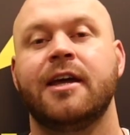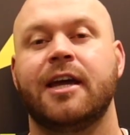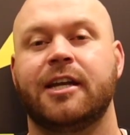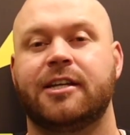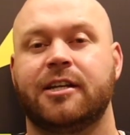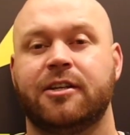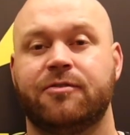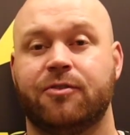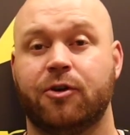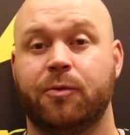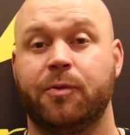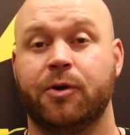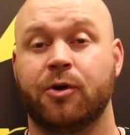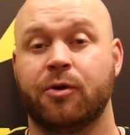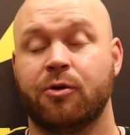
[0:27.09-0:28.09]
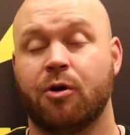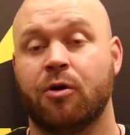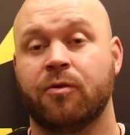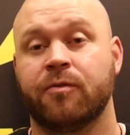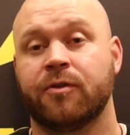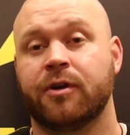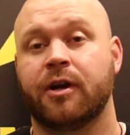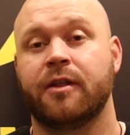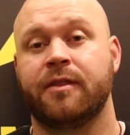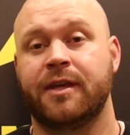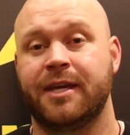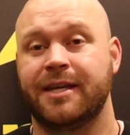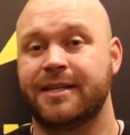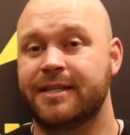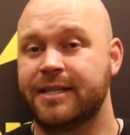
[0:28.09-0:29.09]
In today's video, we'll be going over
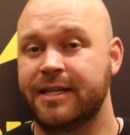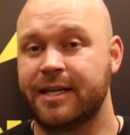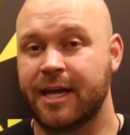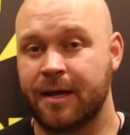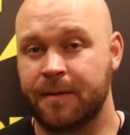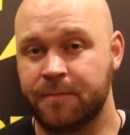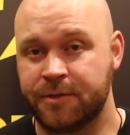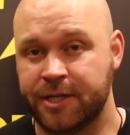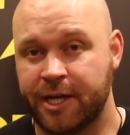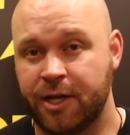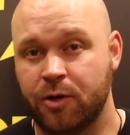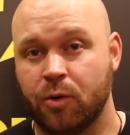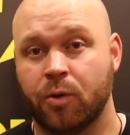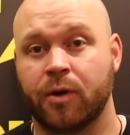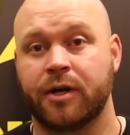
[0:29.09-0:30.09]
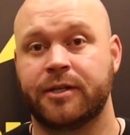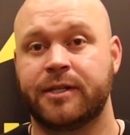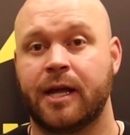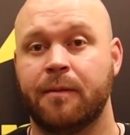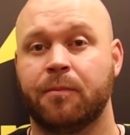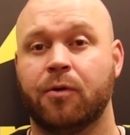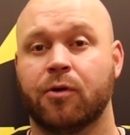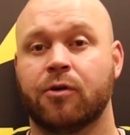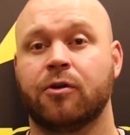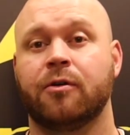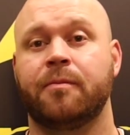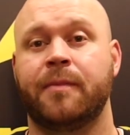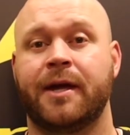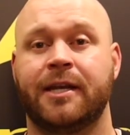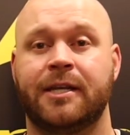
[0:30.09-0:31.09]
the TMJ, or temporal
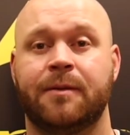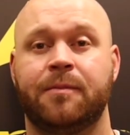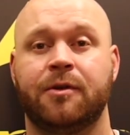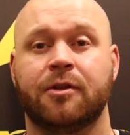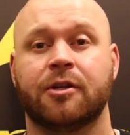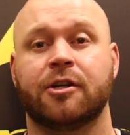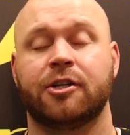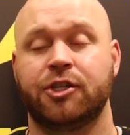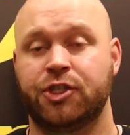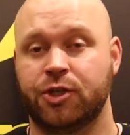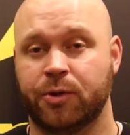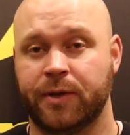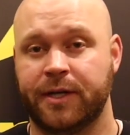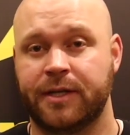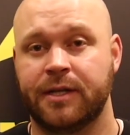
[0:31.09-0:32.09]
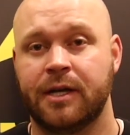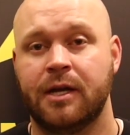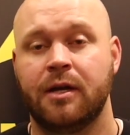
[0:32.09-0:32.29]
mandibular joint,